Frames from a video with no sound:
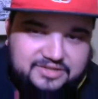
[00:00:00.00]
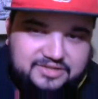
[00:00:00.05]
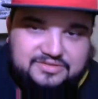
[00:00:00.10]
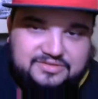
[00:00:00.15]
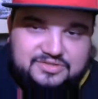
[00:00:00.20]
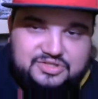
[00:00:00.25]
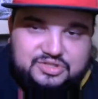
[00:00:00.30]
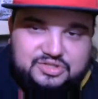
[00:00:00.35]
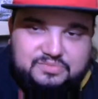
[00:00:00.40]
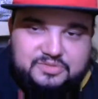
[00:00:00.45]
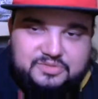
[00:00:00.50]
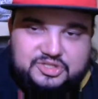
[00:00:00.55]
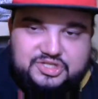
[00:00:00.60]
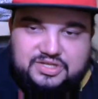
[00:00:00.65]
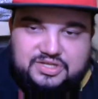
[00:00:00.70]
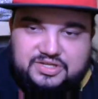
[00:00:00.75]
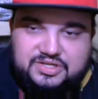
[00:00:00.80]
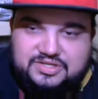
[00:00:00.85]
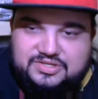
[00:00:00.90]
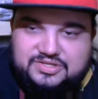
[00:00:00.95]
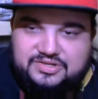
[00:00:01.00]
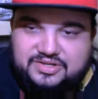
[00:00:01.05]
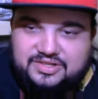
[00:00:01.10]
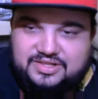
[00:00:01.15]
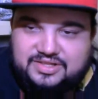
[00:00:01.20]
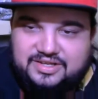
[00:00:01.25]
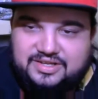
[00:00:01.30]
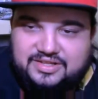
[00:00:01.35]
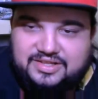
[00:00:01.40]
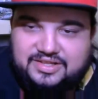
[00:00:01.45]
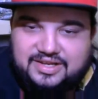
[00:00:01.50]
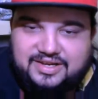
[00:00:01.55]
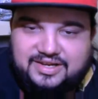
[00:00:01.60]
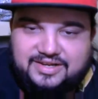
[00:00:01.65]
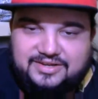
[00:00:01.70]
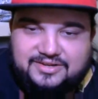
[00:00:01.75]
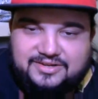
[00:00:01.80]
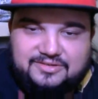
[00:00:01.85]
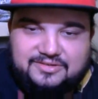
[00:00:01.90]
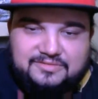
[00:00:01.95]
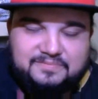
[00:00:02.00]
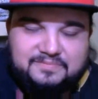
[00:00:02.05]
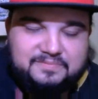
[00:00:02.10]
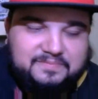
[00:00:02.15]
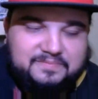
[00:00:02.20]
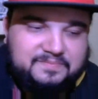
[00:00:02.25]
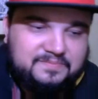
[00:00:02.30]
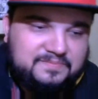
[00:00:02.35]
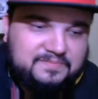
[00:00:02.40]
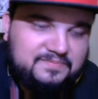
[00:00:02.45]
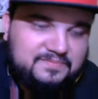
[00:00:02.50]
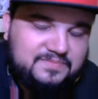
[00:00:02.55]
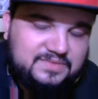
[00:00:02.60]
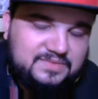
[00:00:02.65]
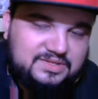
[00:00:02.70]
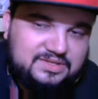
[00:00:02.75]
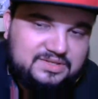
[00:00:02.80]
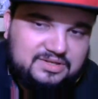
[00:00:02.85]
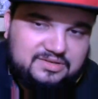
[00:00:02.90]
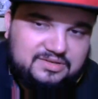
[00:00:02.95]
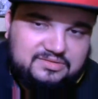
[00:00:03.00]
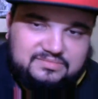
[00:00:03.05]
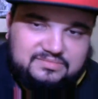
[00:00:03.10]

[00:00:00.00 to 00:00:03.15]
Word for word: super genius, or anything like that. You know. So.